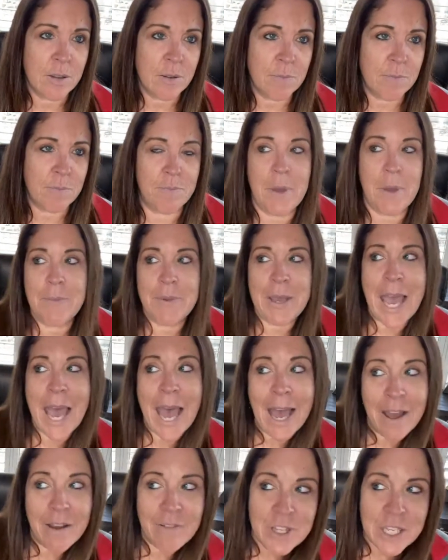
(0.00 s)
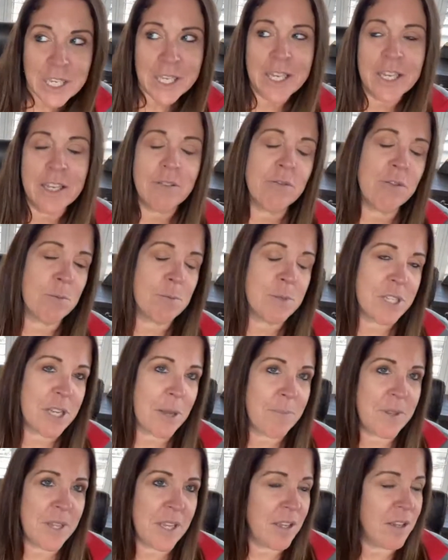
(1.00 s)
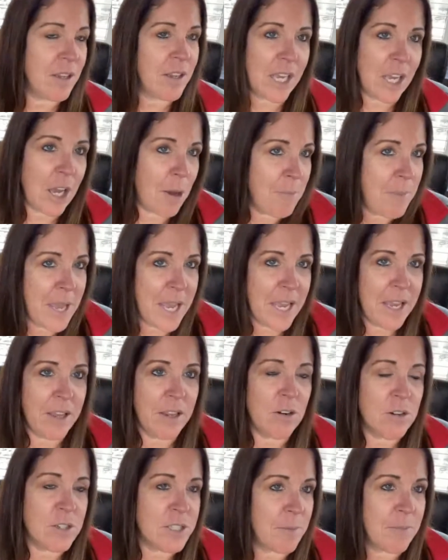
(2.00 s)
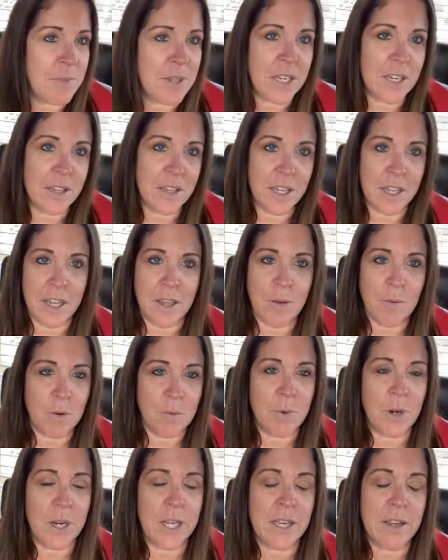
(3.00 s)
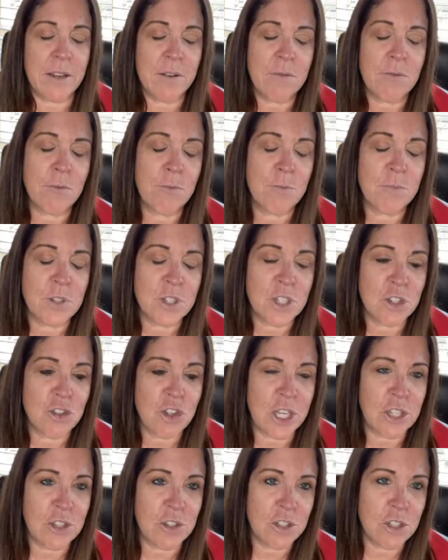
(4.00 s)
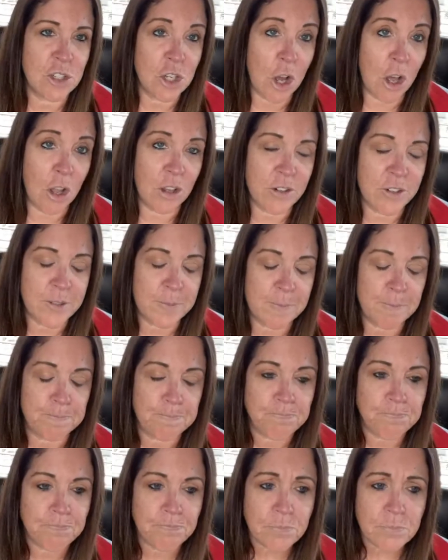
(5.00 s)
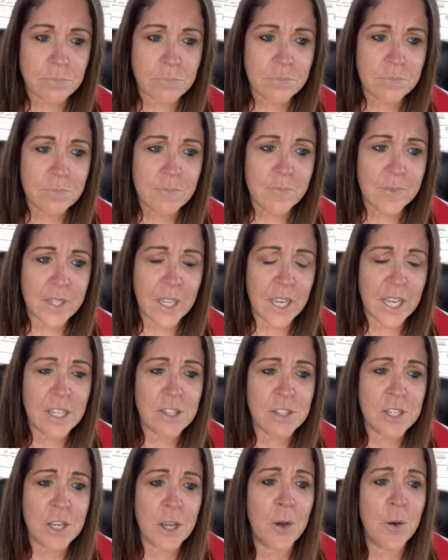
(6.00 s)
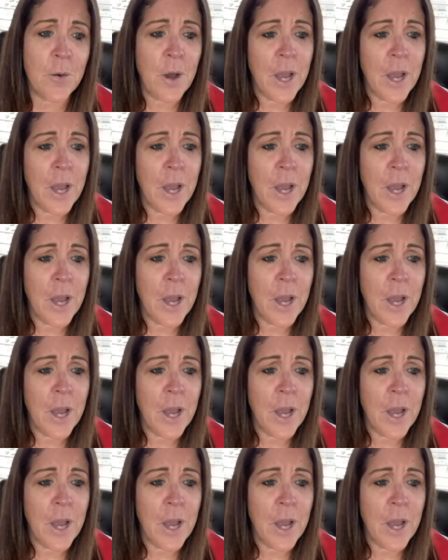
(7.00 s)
maybe have yen from something they got paid or something, and then they would bring it to change it to dollars. And so